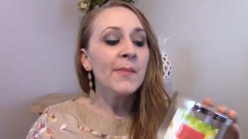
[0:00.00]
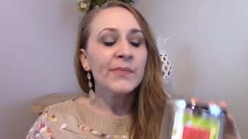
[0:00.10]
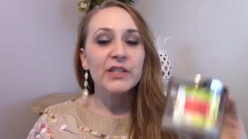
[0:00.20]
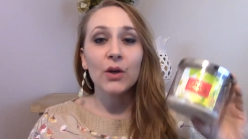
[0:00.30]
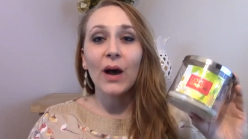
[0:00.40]

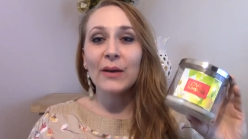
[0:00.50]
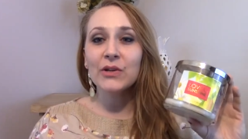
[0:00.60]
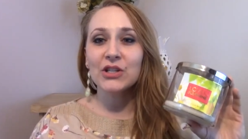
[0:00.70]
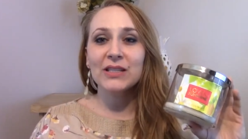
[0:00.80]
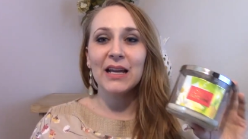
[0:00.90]
so I
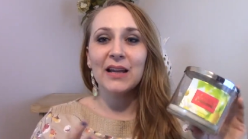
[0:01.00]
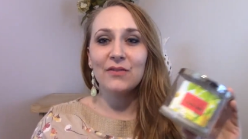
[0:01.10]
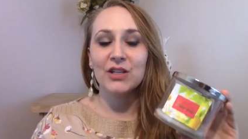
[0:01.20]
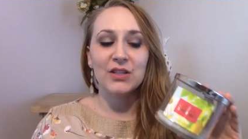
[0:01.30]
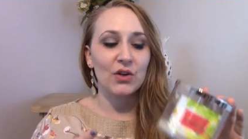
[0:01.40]
would just kind
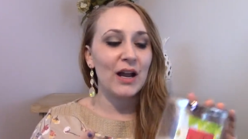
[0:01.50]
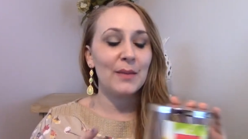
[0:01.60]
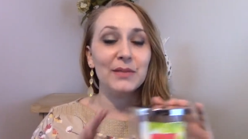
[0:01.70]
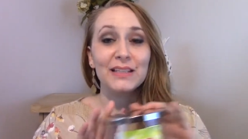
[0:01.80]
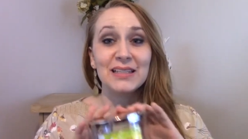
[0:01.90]
of
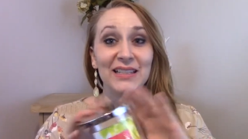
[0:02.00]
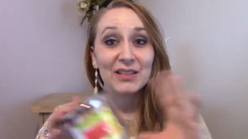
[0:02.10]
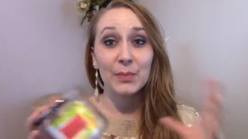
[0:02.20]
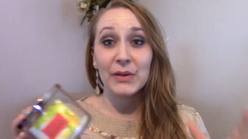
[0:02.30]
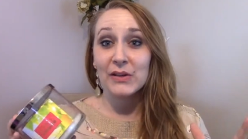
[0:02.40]
describe the scent
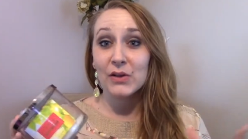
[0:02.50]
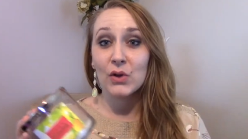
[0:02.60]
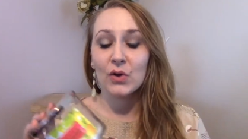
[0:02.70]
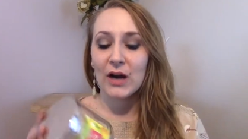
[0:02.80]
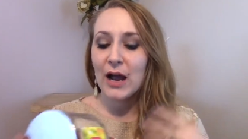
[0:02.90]
appeal
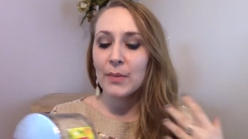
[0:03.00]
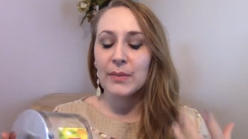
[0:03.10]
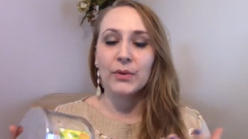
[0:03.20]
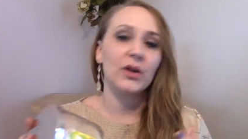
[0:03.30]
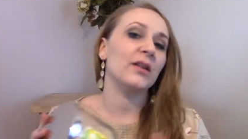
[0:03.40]
or how
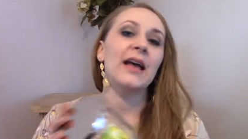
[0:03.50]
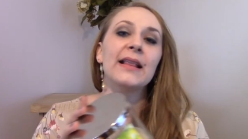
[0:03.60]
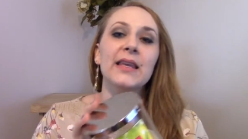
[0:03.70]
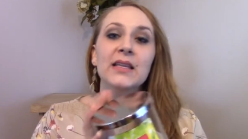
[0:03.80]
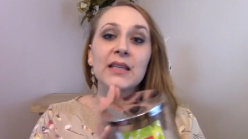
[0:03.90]
people are going to
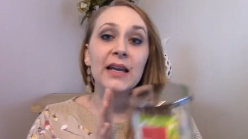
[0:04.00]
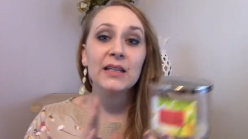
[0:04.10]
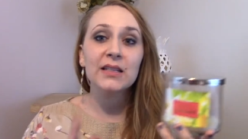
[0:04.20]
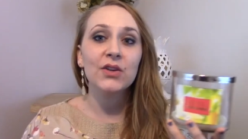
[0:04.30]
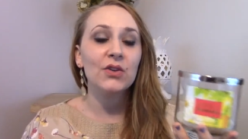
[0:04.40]
like this. I
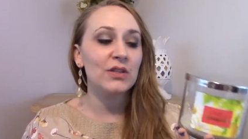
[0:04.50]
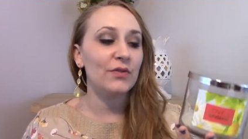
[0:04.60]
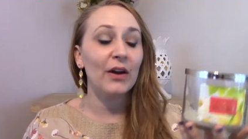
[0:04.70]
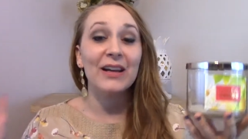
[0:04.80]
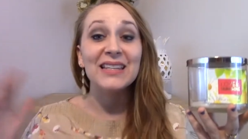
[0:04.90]
consider this
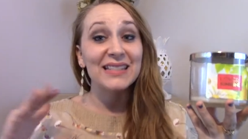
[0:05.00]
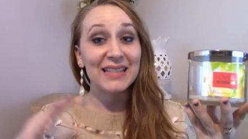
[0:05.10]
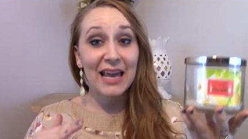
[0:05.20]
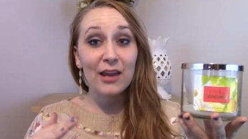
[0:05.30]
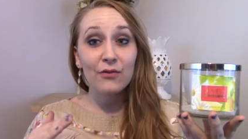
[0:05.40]
very
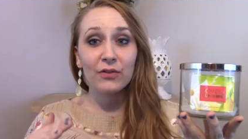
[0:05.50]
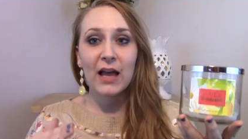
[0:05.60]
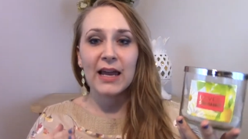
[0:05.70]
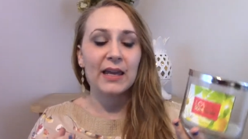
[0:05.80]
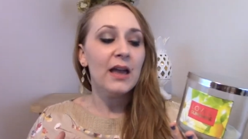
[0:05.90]
safe.
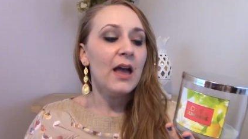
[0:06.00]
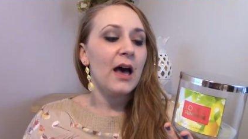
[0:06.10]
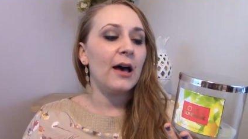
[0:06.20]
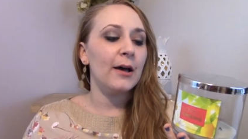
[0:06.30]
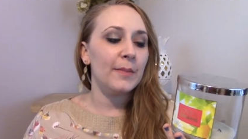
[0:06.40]
Like
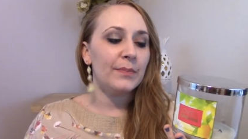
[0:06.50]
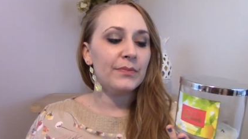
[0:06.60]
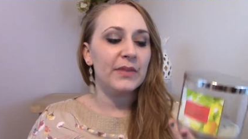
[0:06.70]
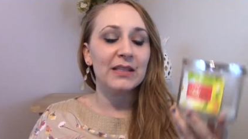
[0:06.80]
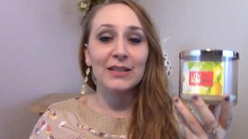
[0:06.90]
um,
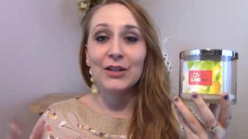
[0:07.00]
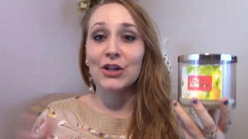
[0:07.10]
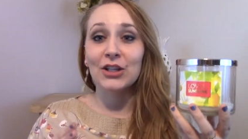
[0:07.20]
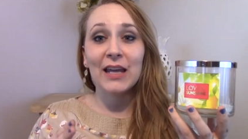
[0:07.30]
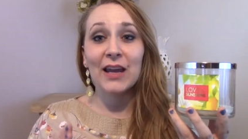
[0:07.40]
this is a
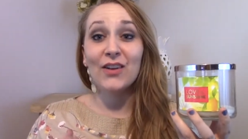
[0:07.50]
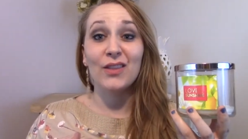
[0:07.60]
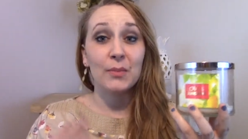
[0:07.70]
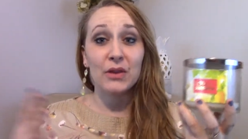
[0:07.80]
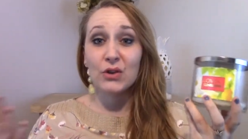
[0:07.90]
good candle
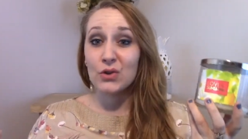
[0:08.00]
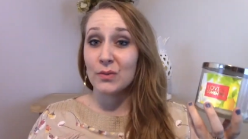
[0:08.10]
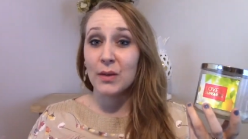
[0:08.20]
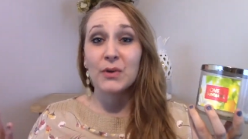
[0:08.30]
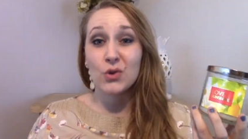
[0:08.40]
that the,
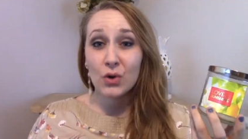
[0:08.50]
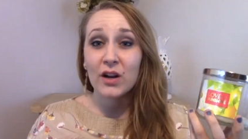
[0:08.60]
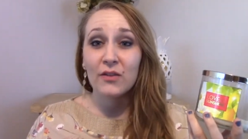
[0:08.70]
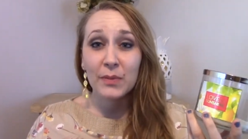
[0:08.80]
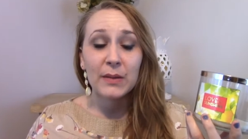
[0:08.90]
the
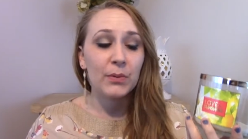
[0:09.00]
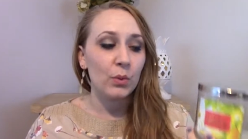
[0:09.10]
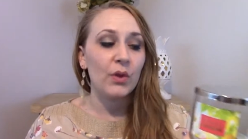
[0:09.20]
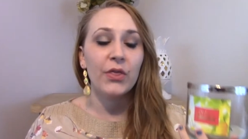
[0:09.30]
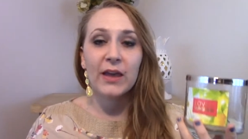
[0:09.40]
majority of people
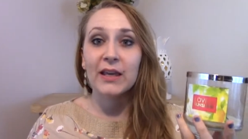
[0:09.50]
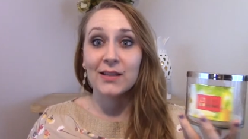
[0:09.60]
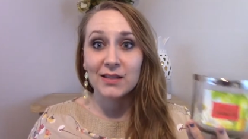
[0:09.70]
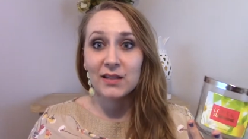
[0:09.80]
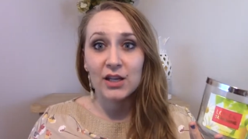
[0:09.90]
will think
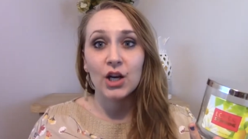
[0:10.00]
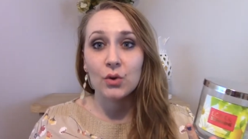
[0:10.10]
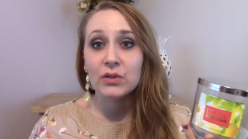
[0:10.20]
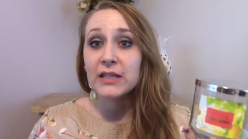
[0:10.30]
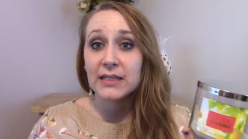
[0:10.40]
is, you
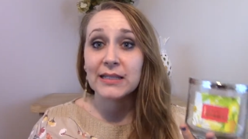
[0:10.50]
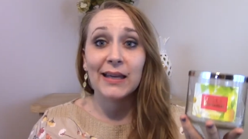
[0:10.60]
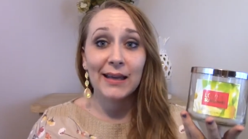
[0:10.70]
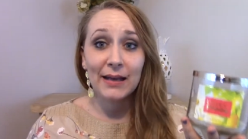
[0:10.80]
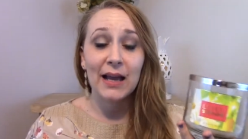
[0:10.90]
know,
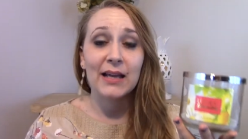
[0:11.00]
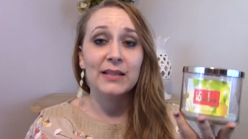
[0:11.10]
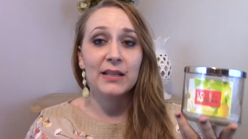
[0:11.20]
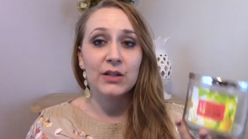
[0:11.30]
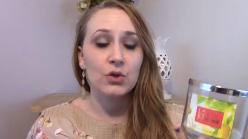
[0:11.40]
decent and
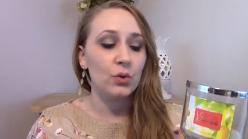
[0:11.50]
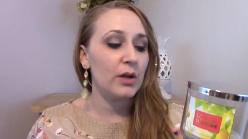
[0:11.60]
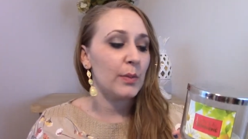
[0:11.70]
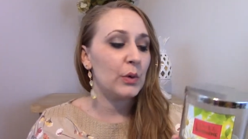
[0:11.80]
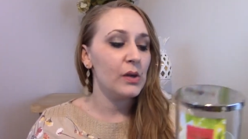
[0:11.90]
nice and
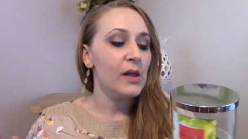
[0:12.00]
enjoyable.